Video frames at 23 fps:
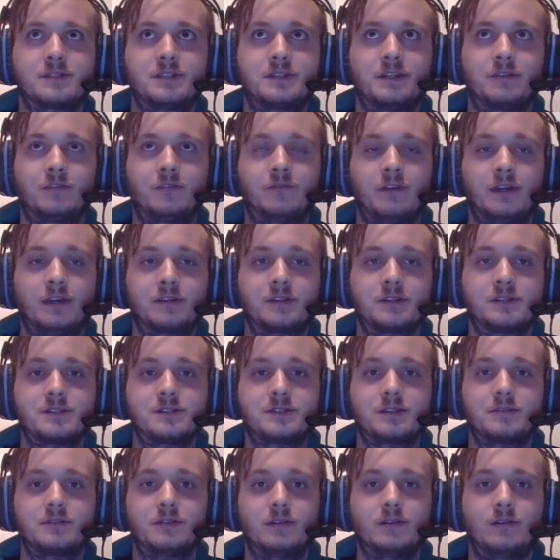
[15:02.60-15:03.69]
set of
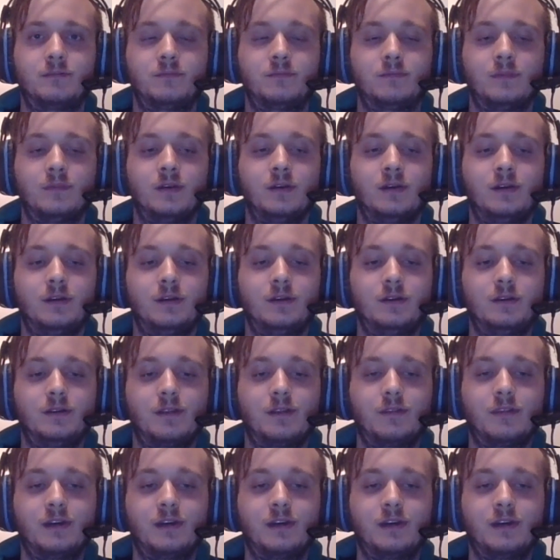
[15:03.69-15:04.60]
hackers um, mm.